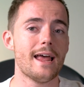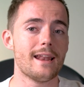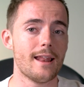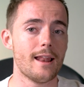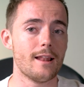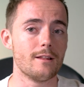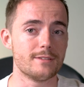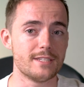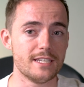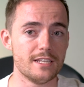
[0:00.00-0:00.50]

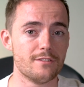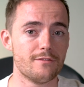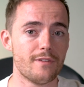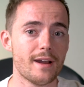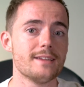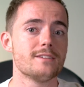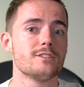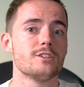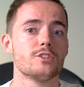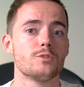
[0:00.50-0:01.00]
LLLT
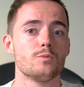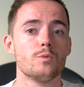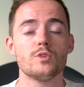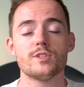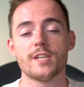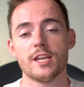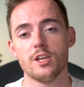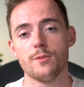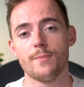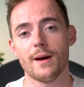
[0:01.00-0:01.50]
devices will
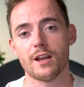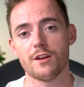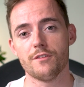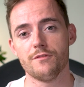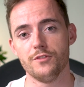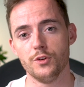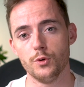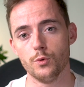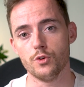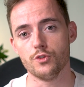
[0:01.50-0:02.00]
set you back a
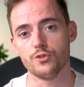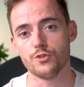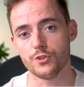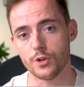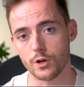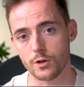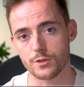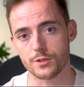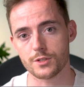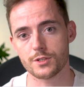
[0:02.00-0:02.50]
few hundred
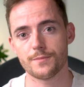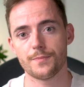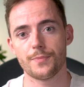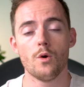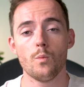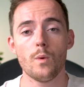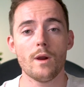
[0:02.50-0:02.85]
dollars,